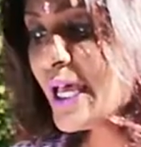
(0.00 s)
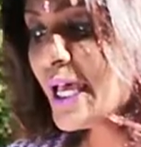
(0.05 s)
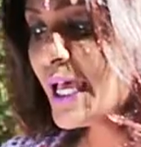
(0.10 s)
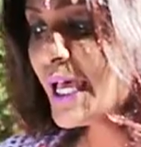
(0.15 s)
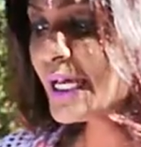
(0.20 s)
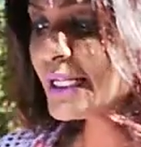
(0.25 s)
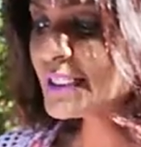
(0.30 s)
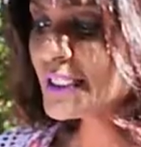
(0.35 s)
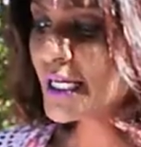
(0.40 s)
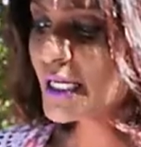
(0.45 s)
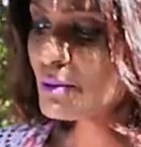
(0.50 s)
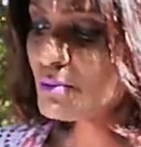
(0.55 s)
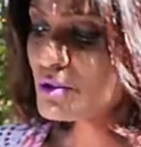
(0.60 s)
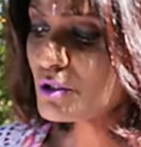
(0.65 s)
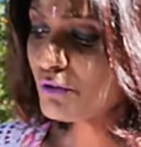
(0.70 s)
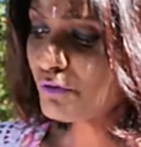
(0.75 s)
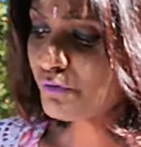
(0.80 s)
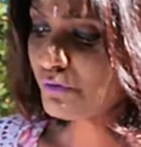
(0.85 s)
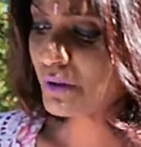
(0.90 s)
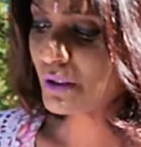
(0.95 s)
At times
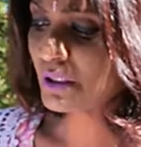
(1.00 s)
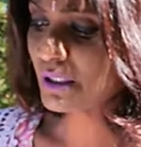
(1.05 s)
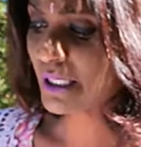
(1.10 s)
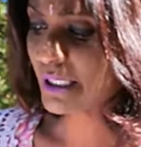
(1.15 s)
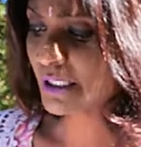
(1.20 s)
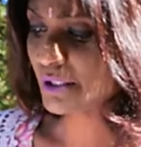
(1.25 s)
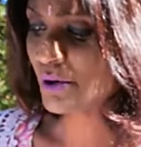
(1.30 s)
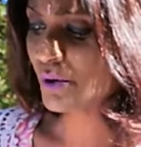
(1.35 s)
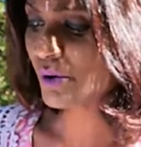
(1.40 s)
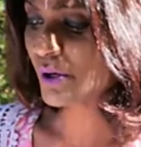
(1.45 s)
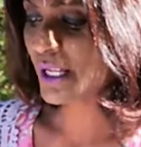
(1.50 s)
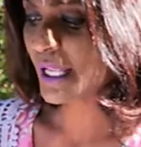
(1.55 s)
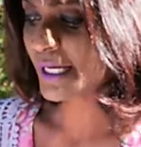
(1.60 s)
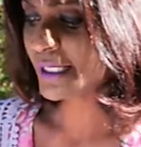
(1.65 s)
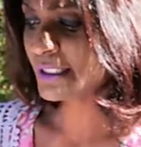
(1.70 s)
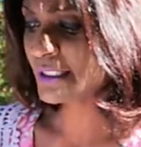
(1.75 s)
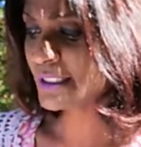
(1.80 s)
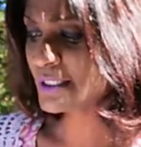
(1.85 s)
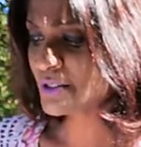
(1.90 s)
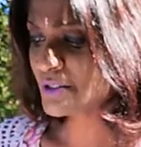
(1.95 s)
you feel like your
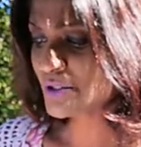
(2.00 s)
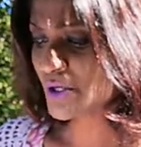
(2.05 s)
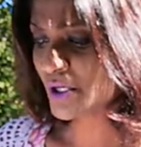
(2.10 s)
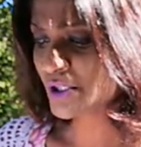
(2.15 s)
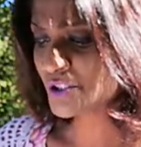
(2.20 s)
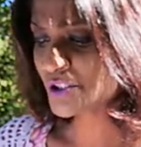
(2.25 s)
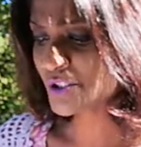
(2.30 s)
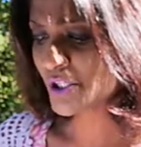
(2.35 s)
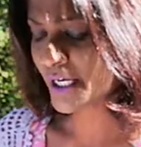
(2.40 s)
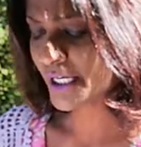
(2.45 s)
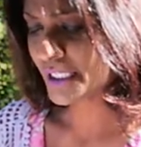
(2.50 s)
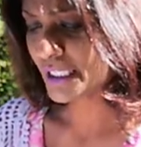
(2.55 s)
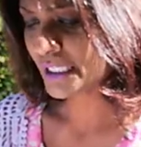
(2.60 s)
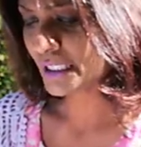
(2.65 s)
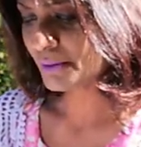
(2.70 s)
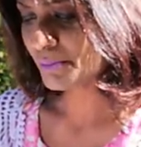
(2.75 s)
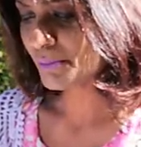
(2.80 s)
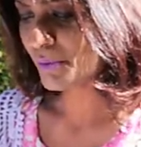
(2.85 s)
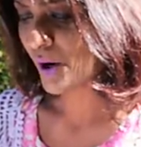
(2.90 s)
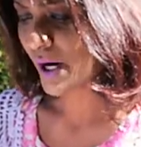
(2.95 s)
light is not
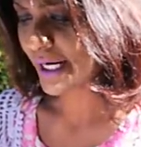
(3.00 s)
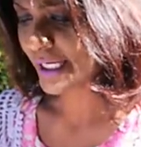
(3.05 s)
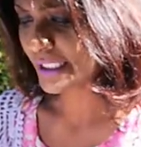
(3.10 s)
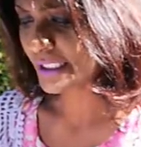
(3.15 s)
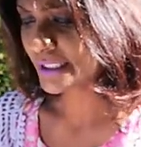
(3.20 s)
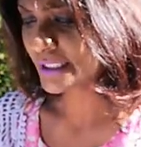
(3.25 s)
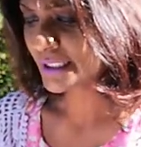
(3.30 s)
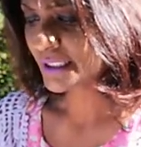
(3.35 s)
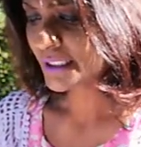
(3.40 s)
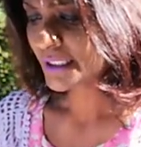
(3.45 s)
shining bright,